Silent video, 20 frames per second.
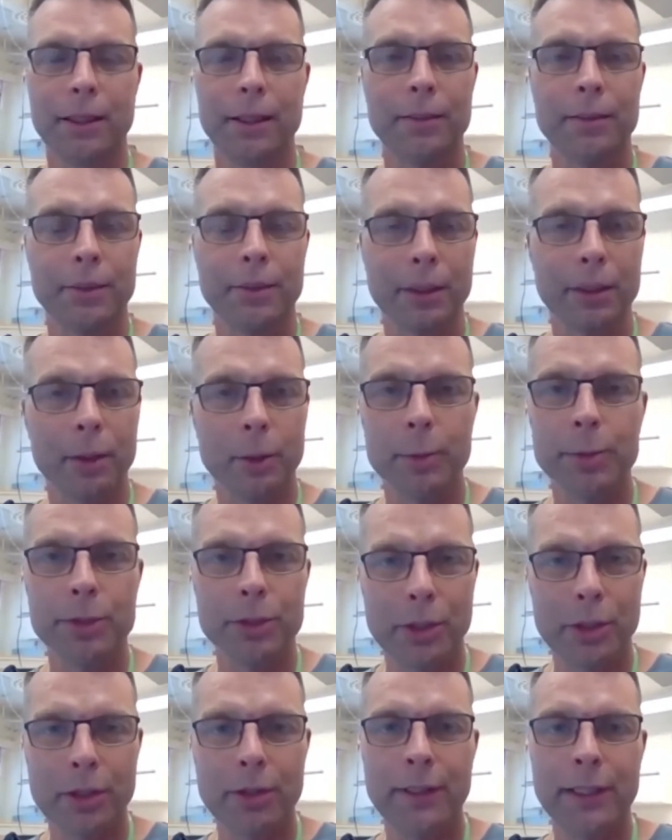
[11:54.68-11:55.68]
I will
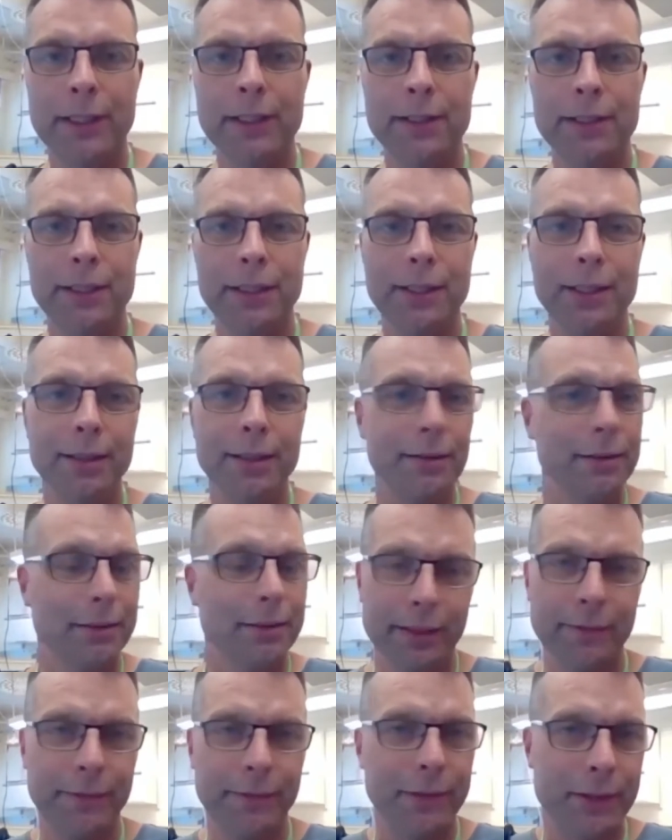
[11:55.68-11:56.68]
observe and see
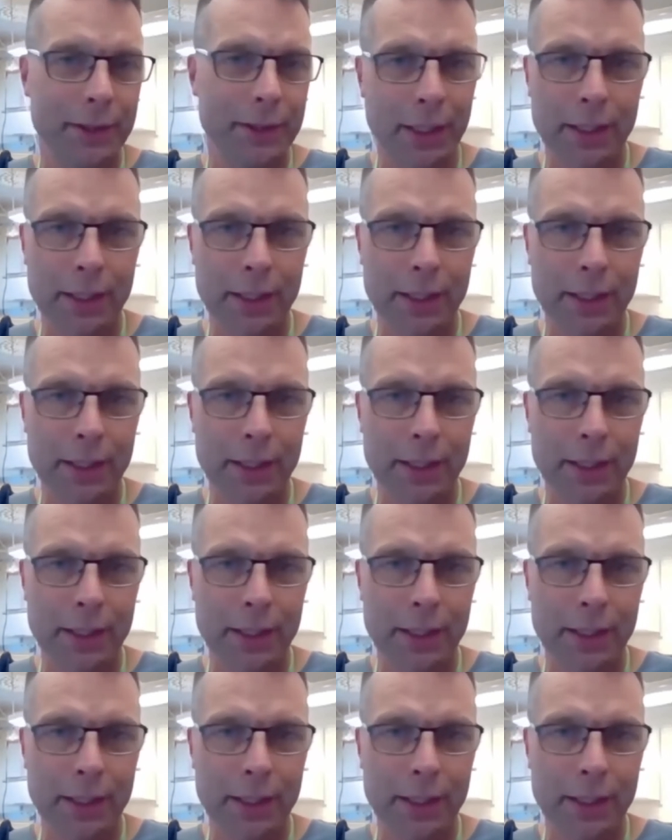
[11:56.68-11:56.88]
if it